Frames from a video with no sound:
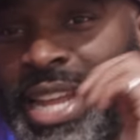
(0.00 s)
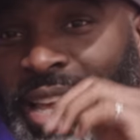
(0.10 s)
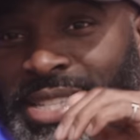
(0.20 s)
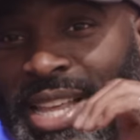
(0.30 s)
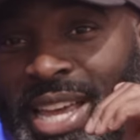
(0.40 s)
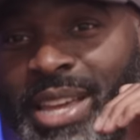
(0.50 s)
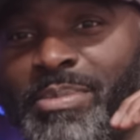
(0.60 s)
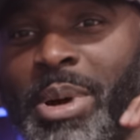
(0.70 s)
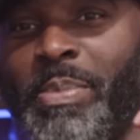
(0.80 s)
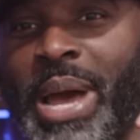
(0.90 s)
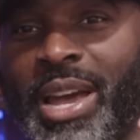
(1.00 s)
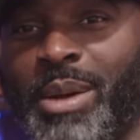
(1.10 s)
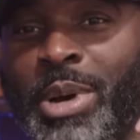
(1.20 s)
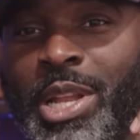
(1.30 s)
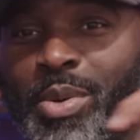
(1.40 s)
next day,
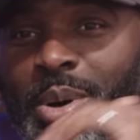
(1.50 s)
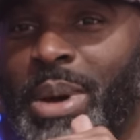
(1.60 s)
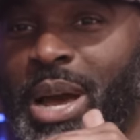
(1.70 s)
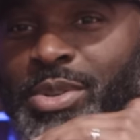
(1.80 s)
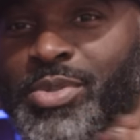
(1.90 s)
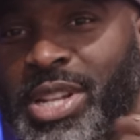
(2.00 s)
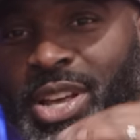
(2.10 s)
my lower back was really